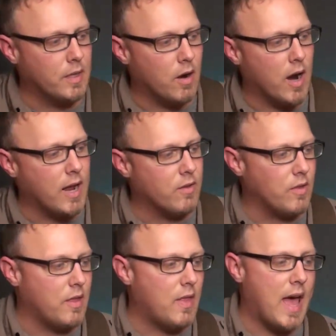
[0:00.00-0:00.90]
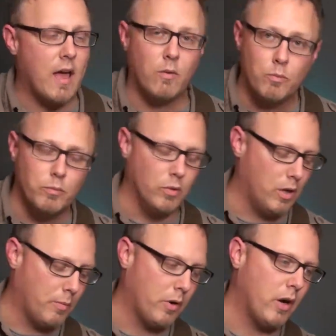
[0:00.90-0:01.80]
All right, so then that
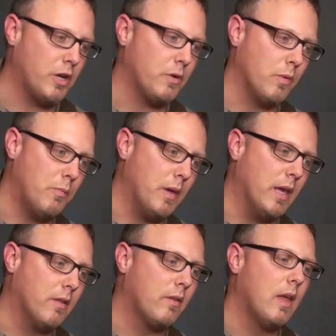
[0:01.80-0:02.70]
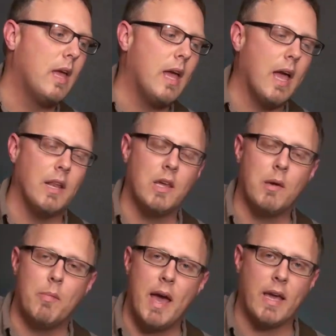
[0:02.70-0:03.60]
little progression repeats and you
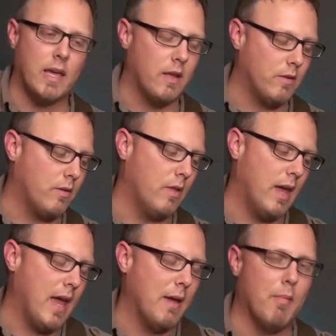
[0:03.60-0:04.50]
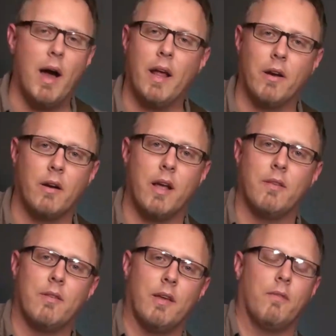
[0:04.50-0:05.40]
get back into the A minor
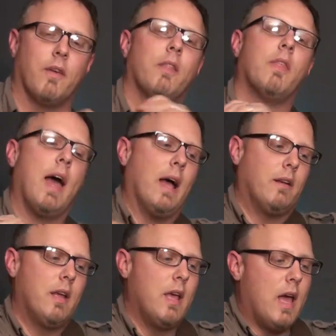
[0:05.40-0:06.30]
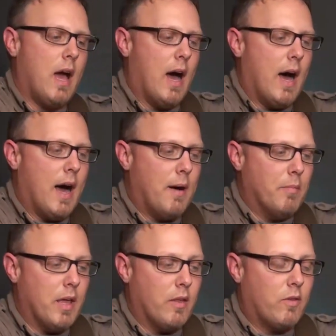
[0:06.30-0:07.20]
and stuff like that.
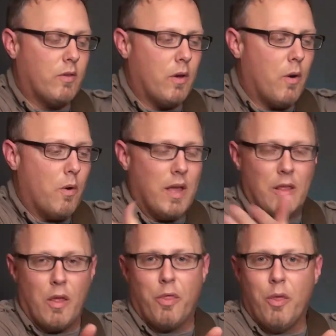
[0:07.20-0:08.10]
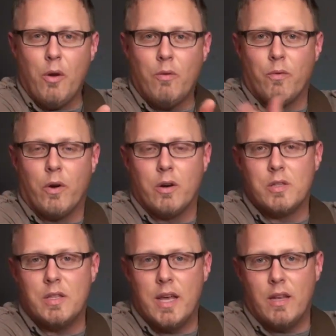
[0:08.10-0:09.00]
And so in the 3rd
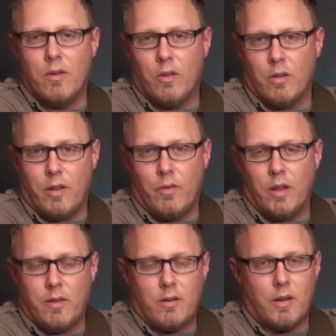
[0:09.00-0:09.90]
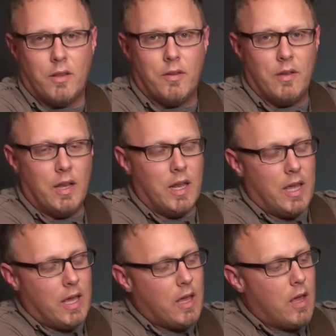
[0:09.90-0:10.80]
verse, then if you listen on the
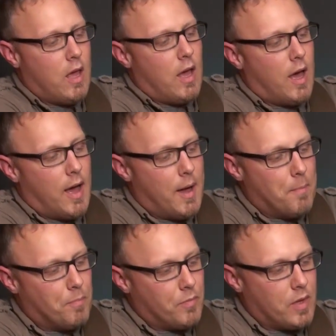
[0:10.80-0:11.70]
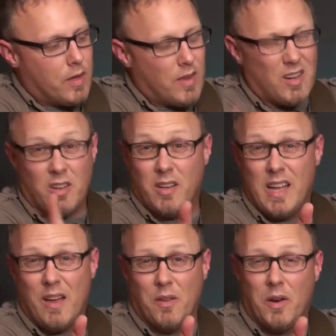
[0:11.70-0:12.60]
CD, it's actually a
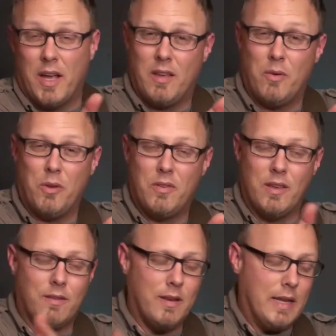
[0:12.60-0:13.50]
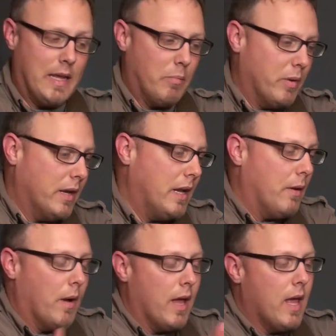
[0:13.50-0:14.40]
download. I always say CD, but
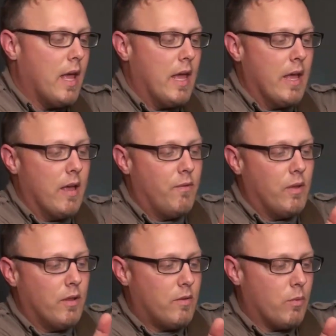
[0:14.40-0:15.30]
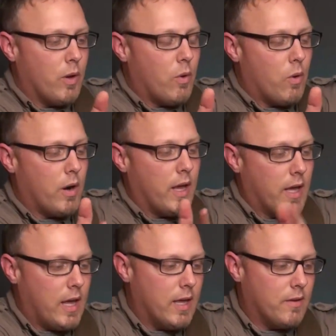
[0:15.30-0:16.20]
anyway, if you listen to the
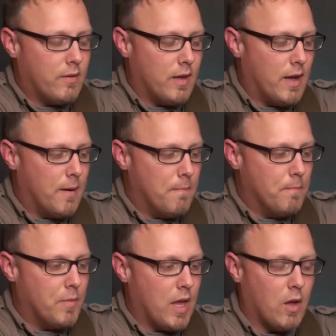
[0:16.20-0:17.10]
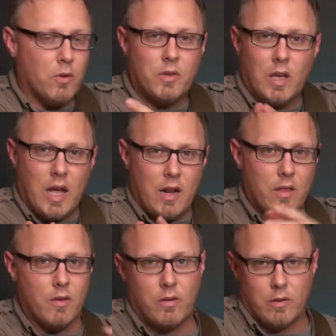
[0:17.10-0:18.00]
recording, it goes to kind of
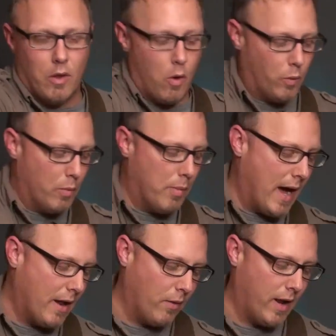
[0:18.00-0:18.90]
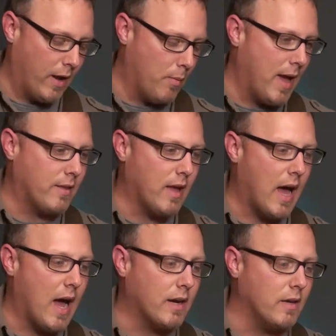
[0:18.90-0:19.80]
this slow rubato, and I go back to
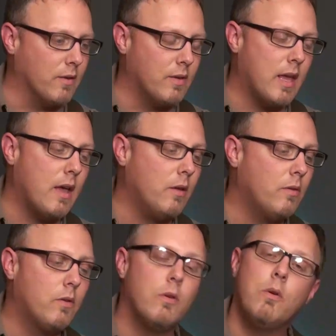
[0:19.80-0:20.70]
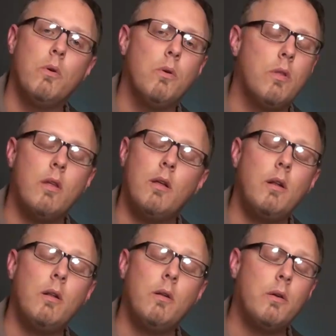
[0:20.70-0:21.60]
octaves. Now to the
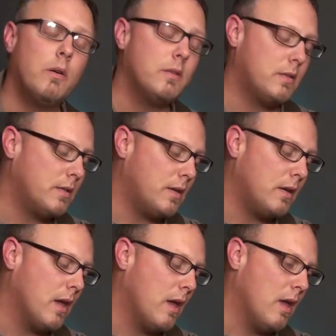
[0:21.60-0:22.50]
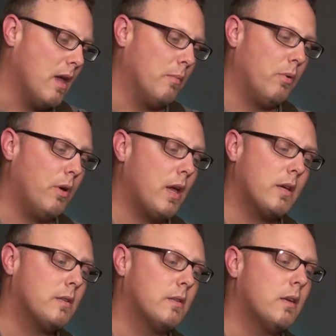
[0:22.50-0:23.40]
Lord sing
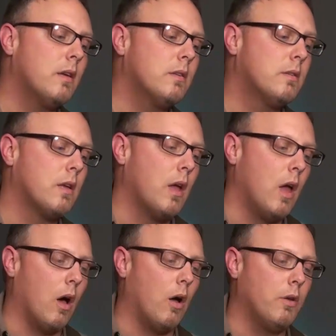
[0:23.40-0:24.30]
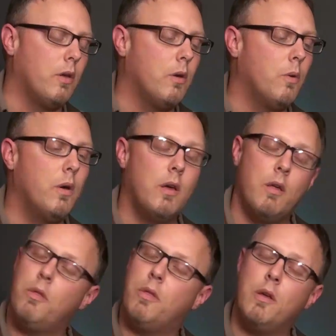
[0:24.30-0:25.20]
praises, all you
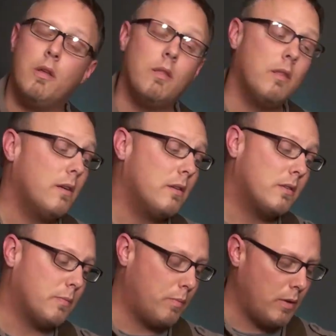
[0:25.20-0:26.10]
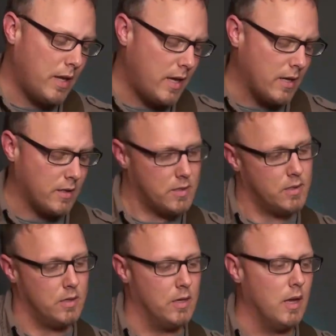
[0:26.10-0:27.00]
within this place,
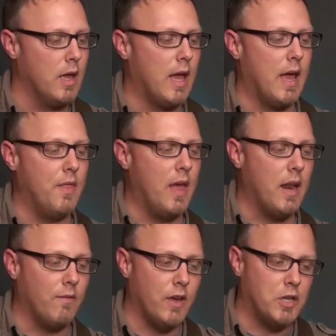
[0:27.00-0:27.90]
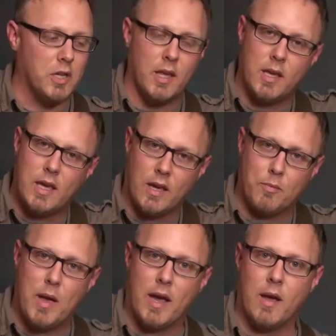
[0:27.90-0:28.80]
and then eventually it kicks
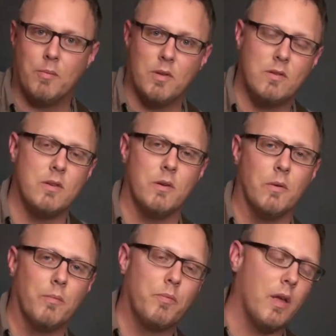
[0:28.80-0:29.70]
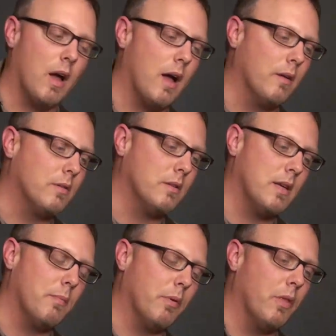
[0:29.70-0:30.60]
back up to tune, to
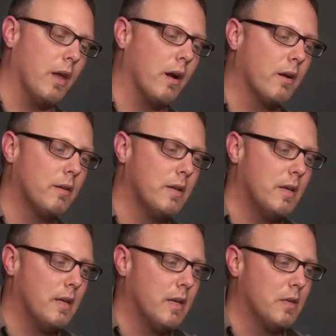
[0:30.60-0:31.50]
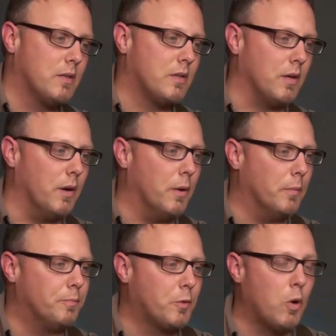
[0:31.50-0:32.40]
tempo there.
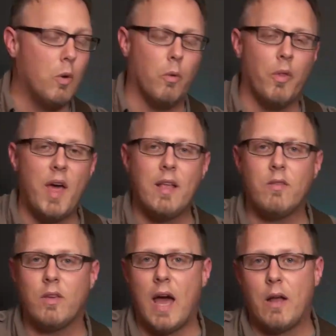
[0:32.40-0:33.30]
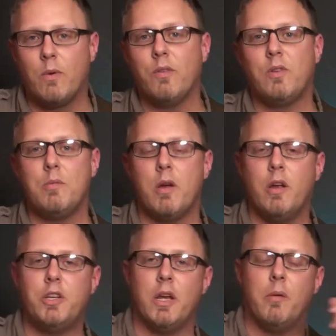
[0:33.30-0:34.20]
So, cool. Well, that's God Rest You
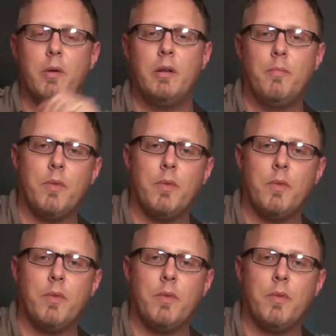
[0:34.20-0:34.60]
Merry Gentlemen.